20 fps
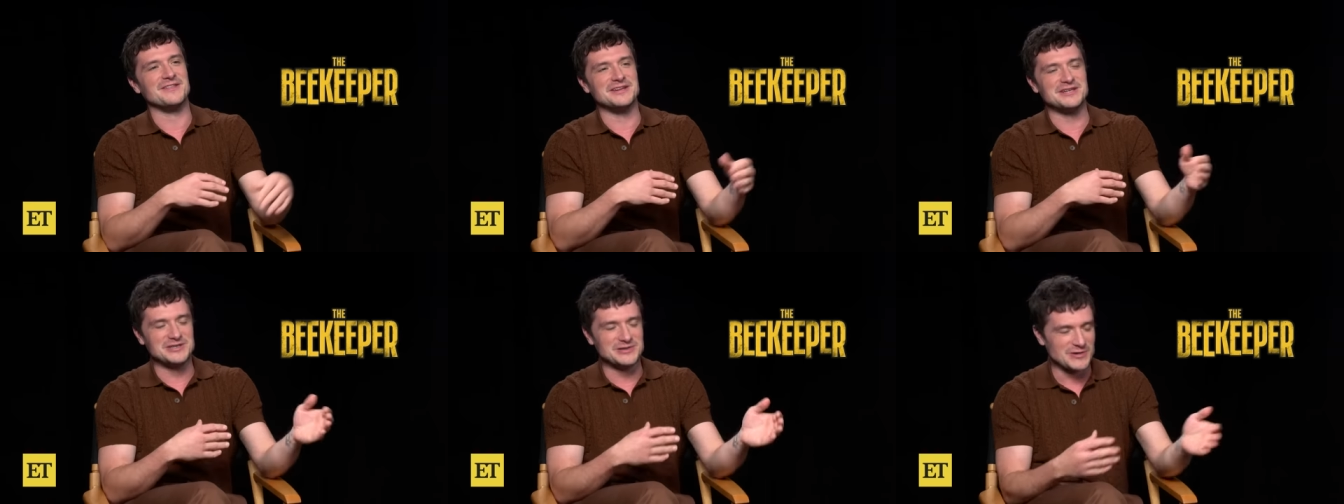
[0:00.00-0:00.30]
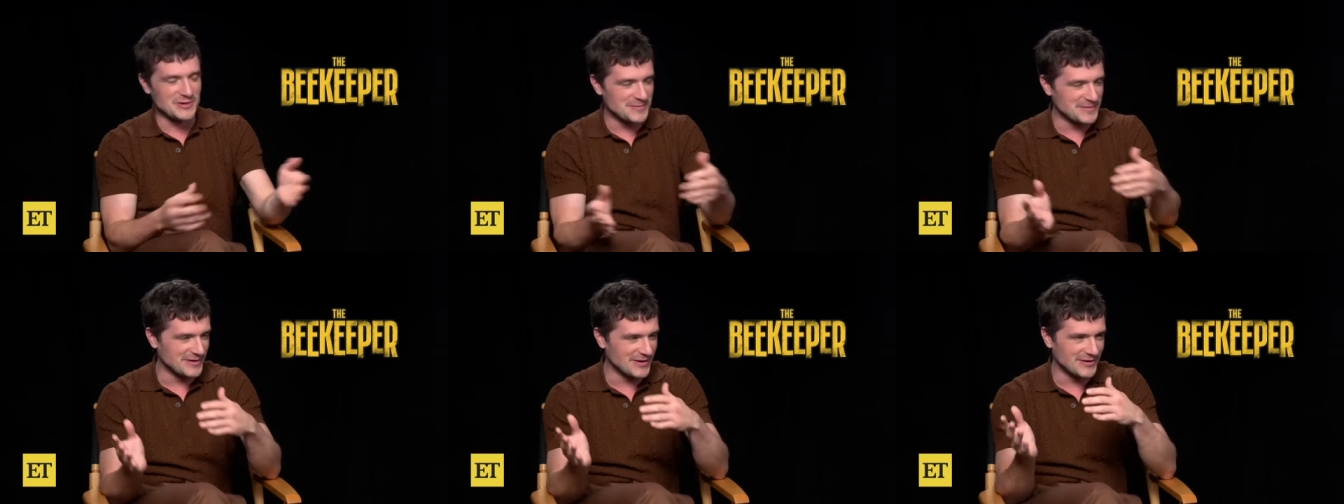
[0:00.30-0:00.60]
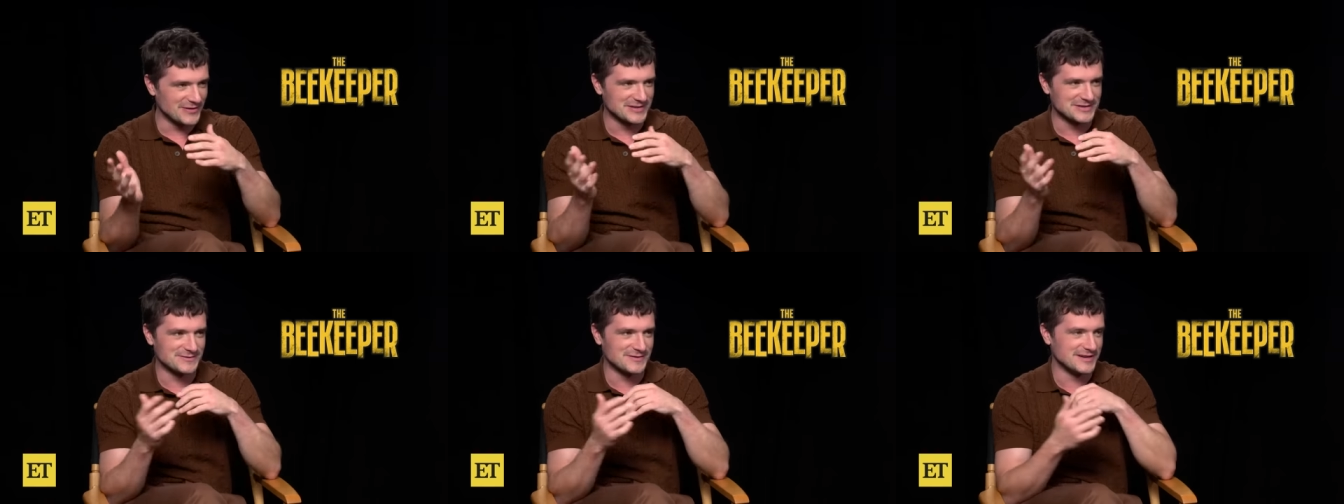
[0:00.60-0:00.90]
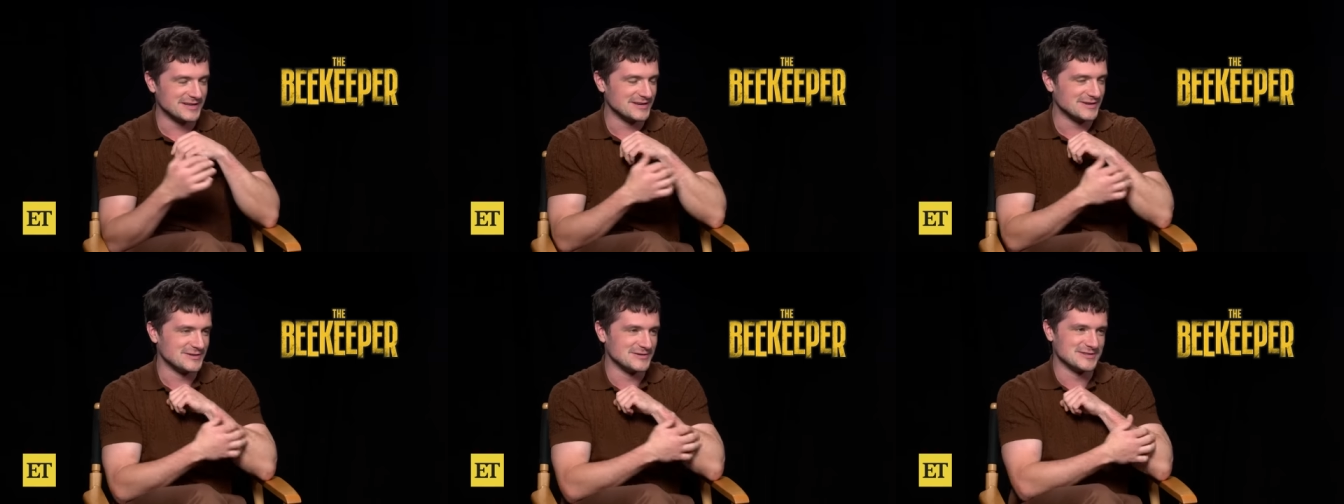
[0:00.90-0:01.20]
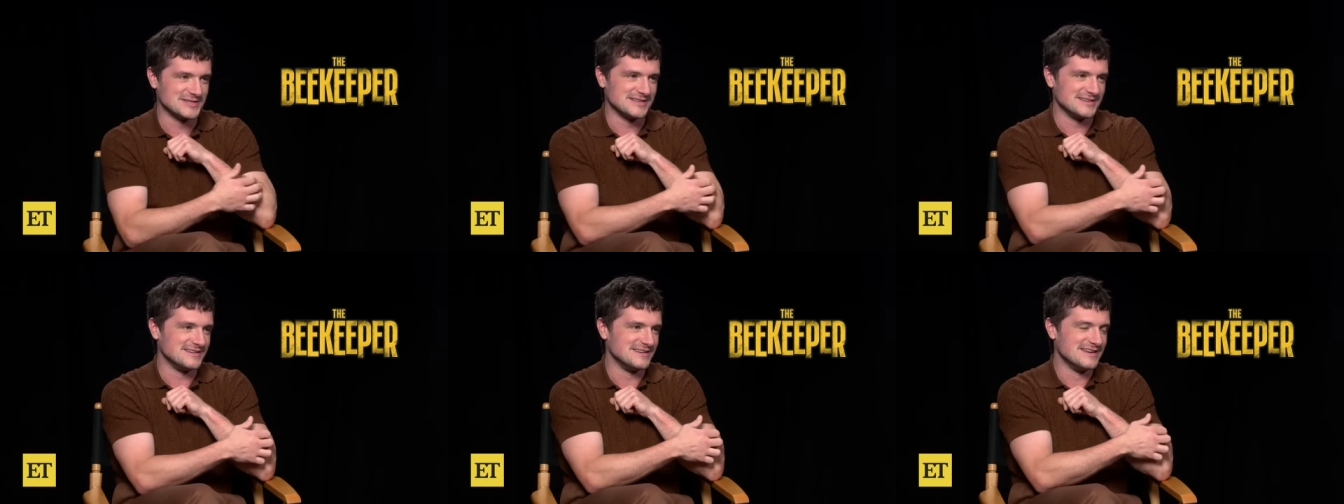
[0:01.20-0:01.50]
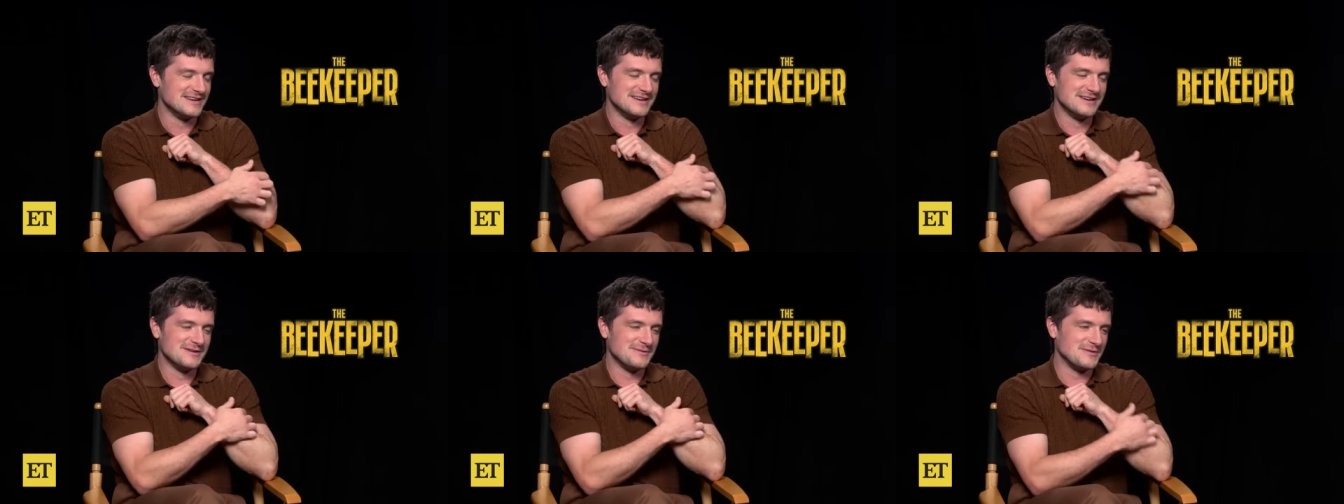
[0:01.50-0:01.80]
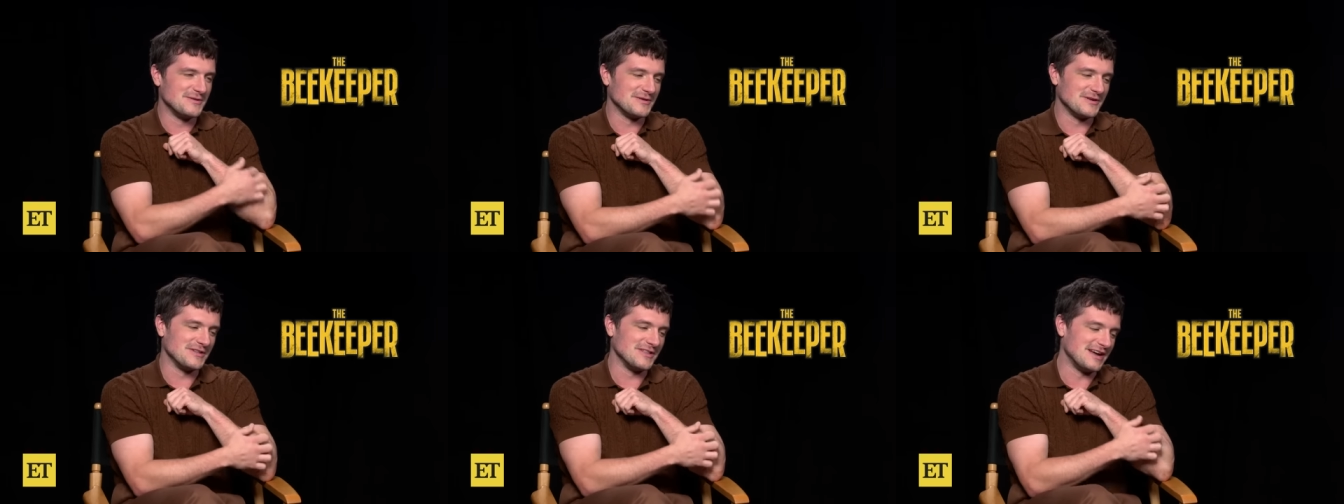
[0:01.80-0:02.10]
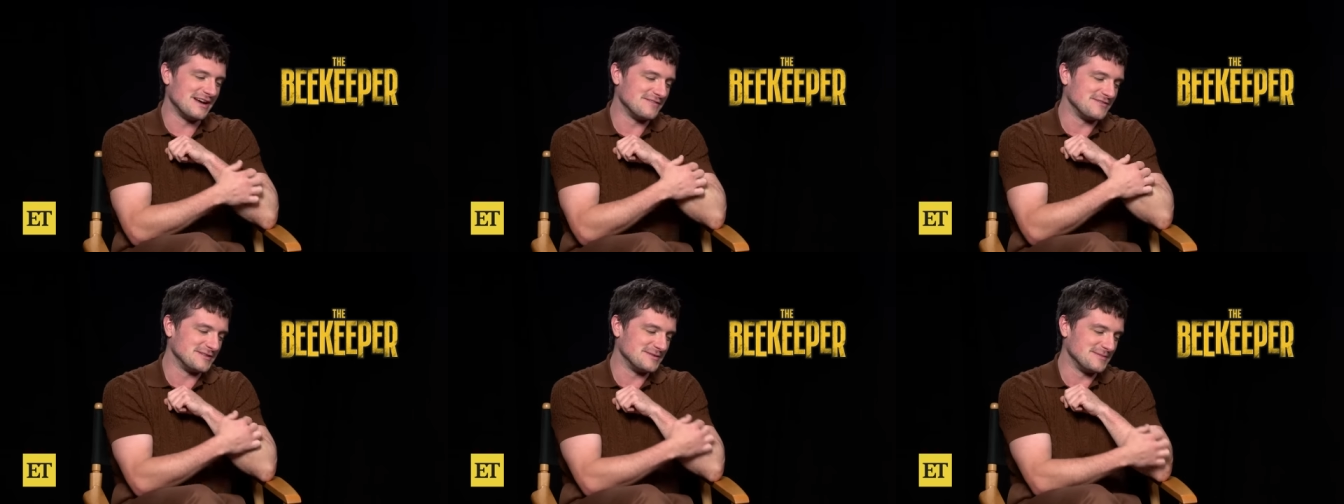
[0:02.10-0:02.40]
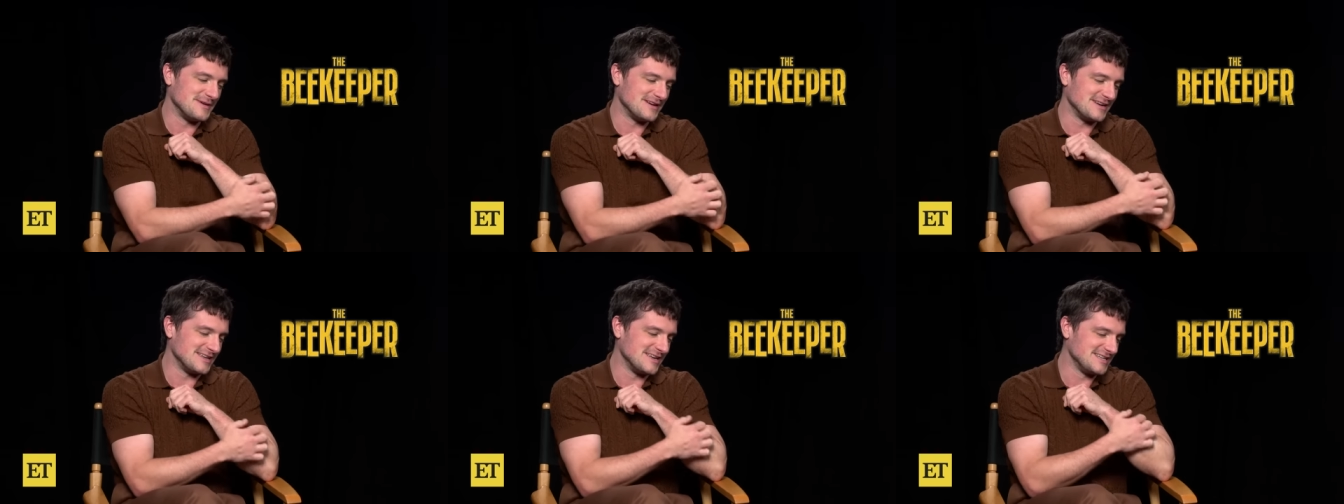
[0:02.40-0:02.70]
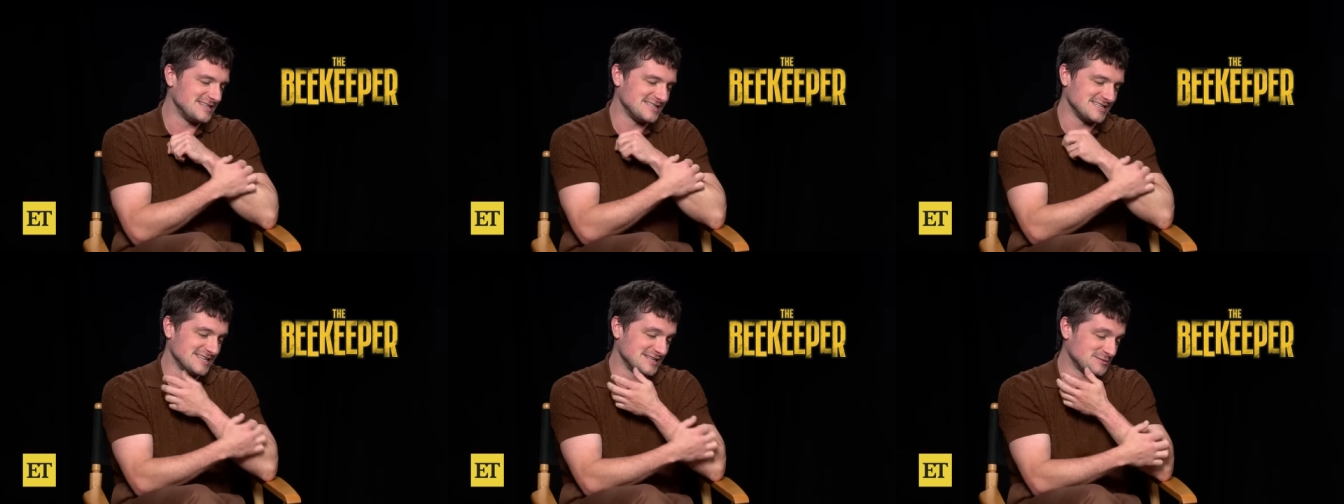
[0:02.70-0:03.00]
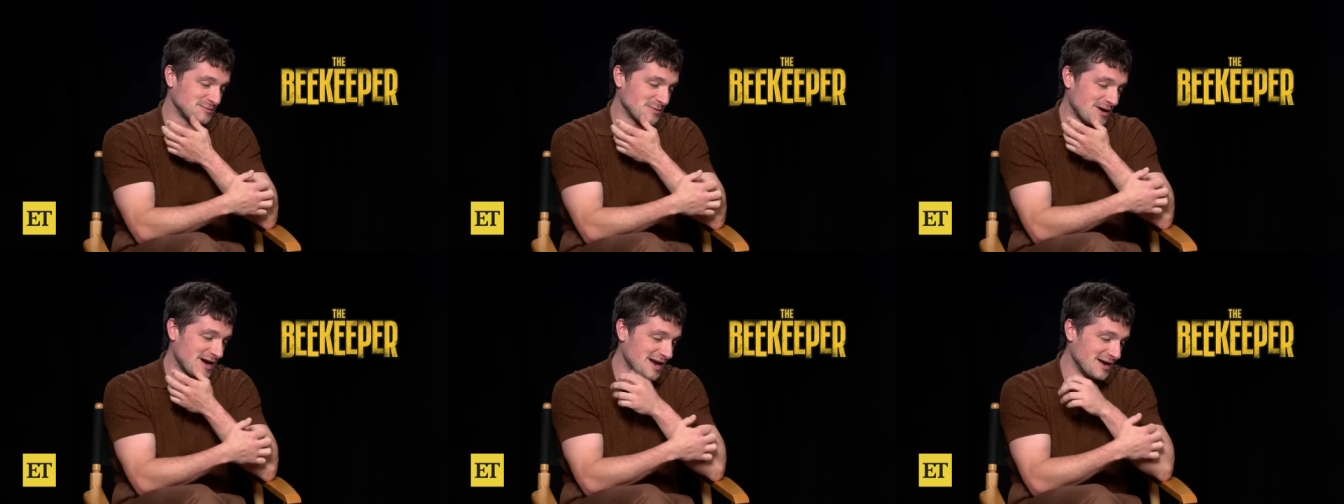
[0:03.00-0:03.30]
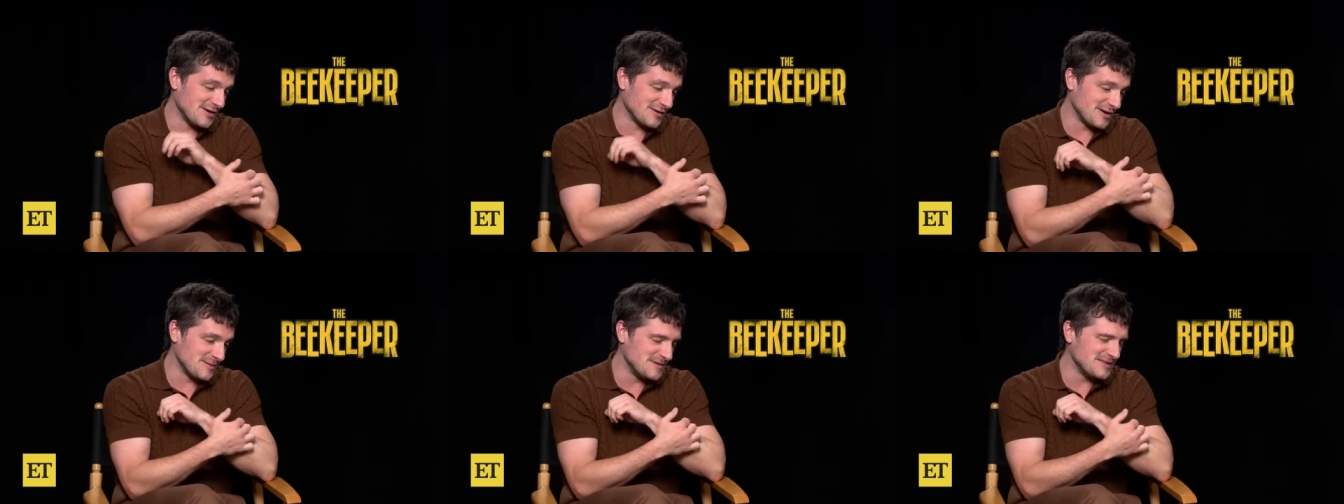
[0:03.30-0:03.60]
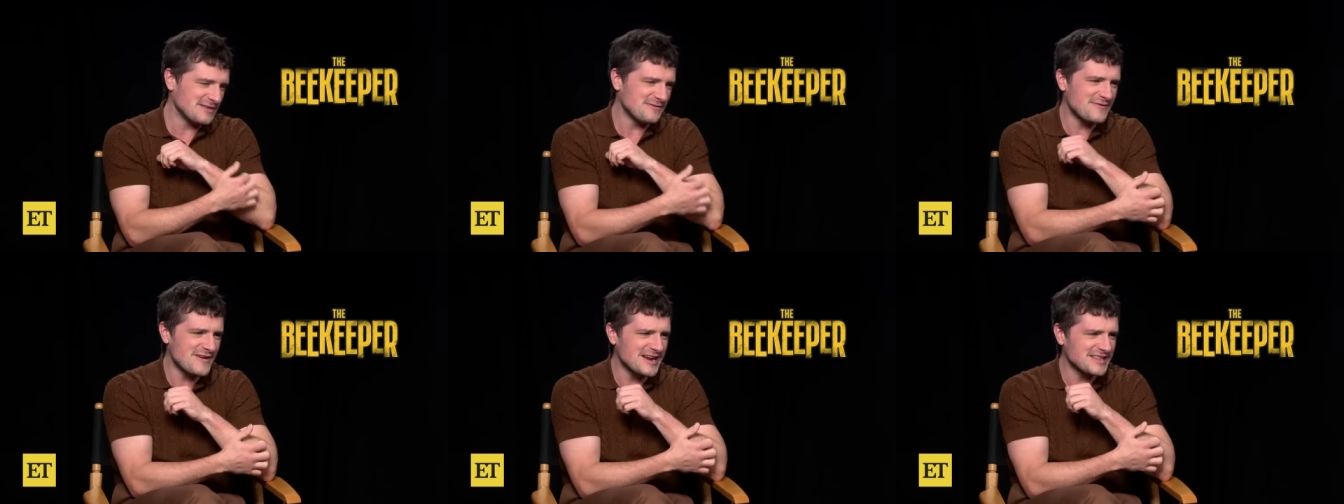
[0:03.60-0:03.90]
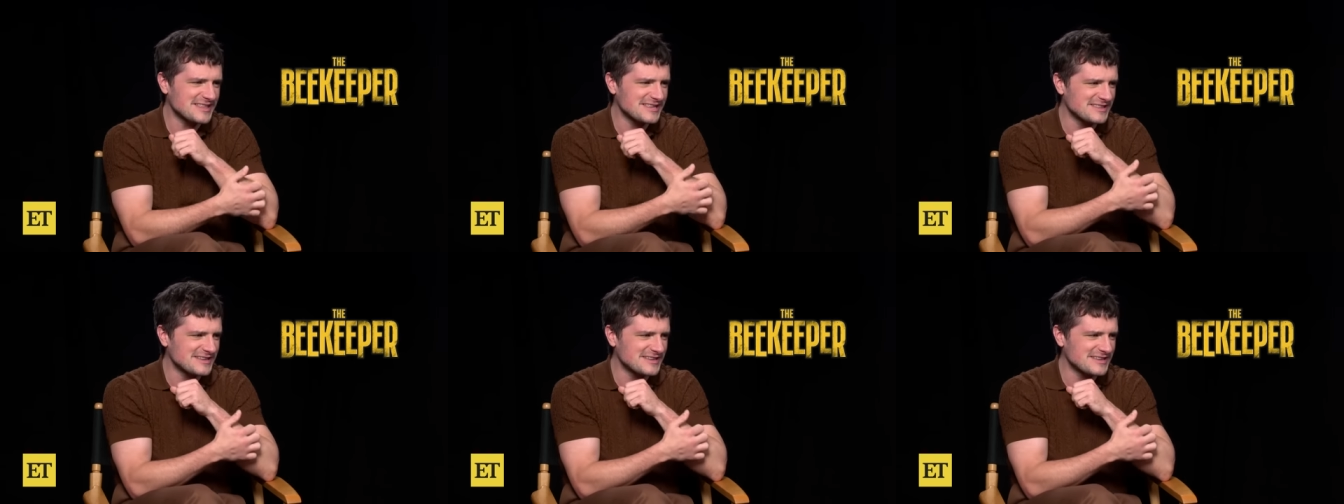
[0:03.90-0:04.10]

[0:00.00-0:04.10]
they showed me all these videos, and we were all laughing about it. It's it's wild. I mean, the fact that